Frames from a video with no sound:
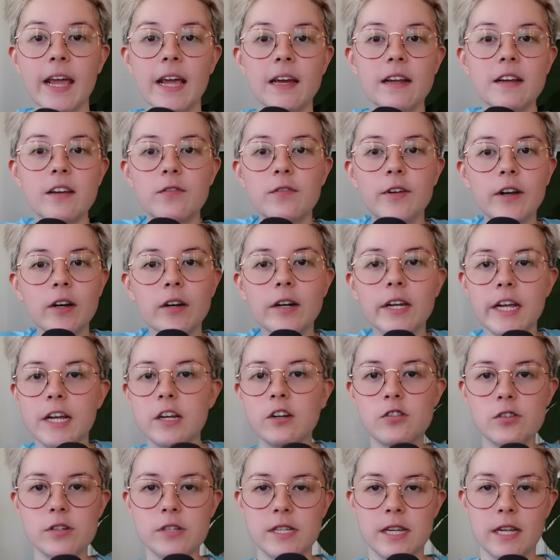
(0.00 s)
And very
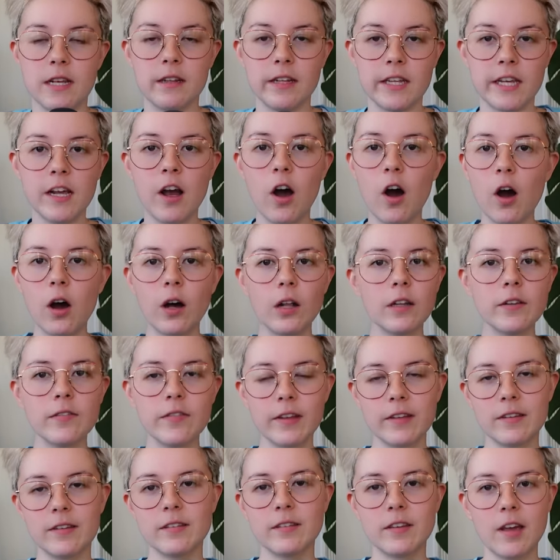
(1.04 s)
interestingly, all of
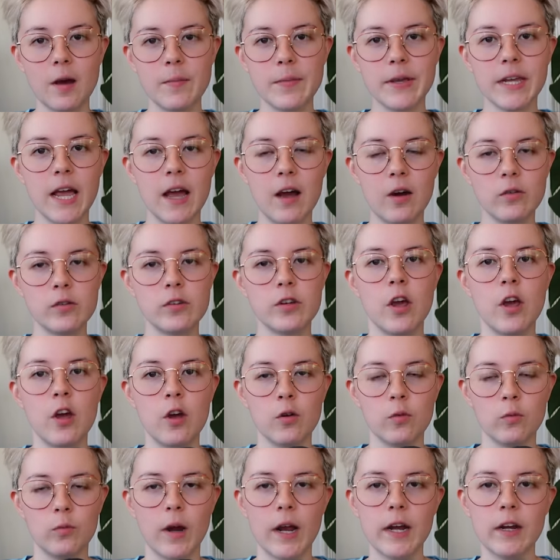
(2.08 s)
this is coming out
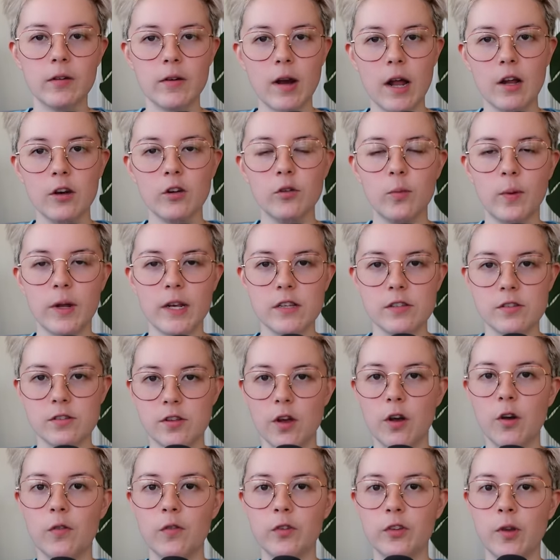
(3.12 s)
right around when
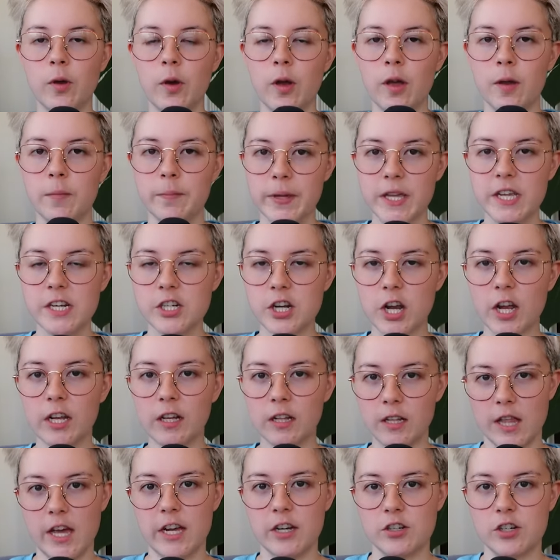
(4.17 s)
Soph's PJ
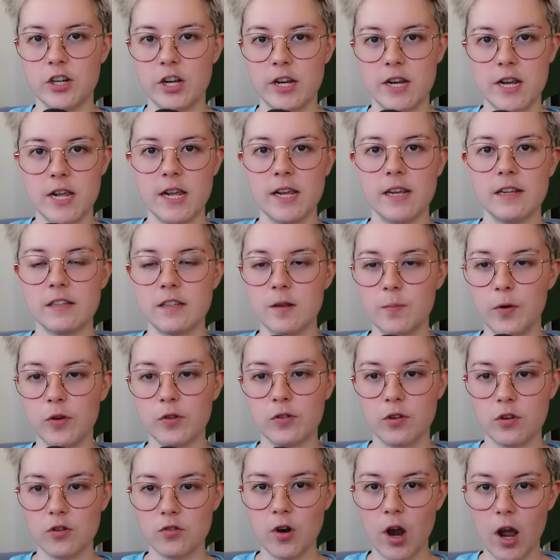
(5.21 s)
collection is
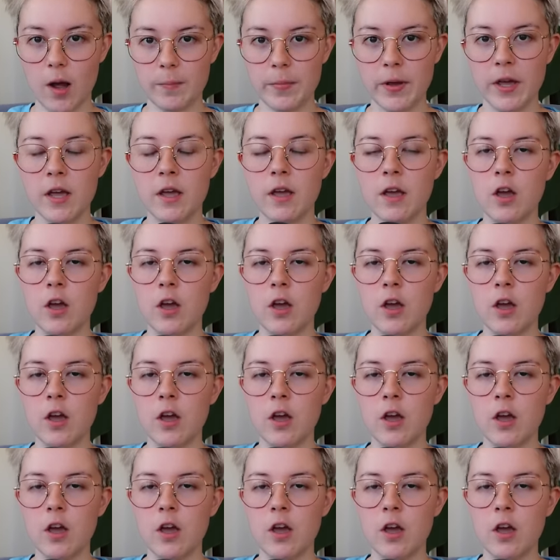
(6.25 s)
supposed to drop.